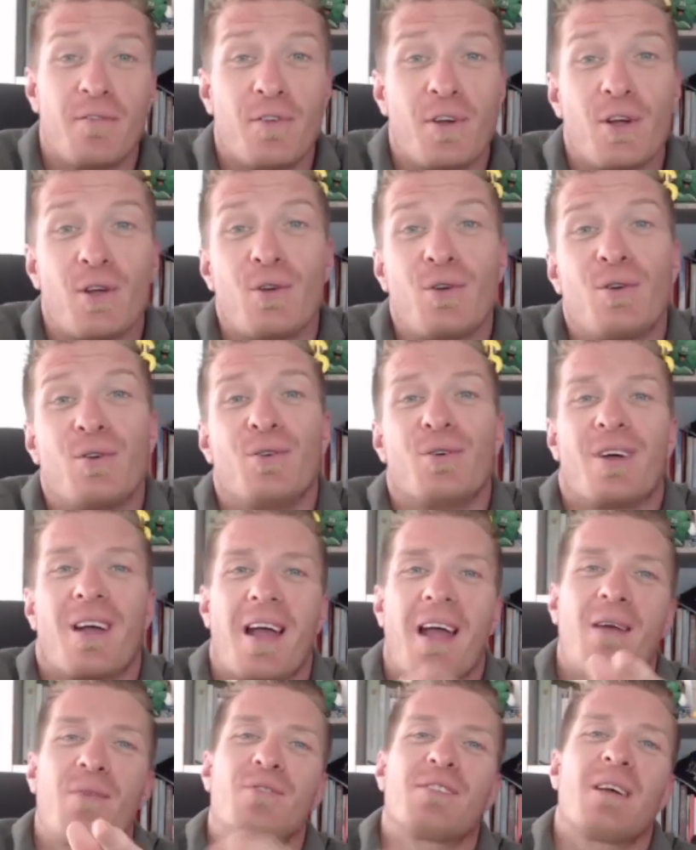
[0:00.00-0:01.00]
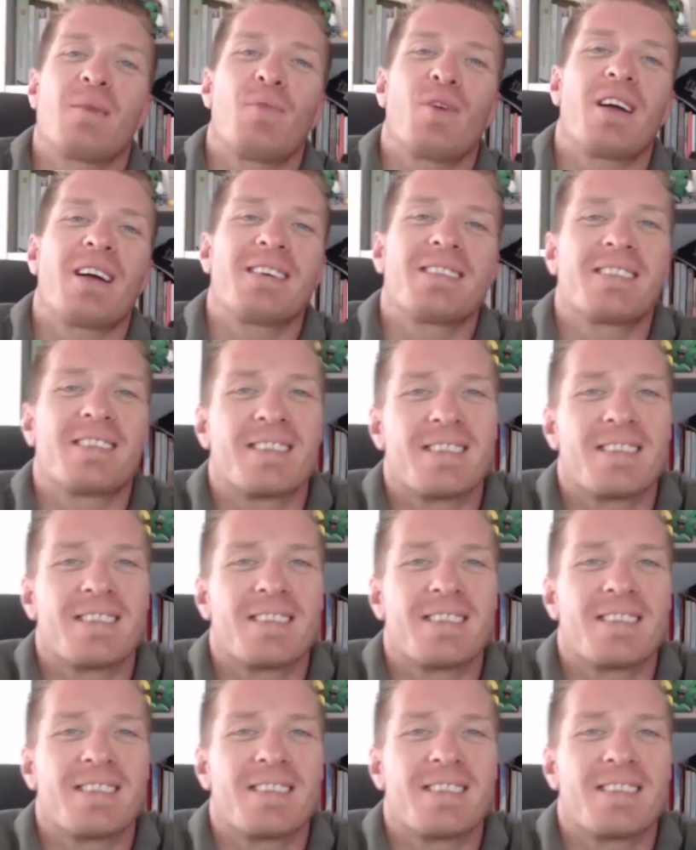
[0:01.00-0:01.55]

review. Hey, what's up you guys,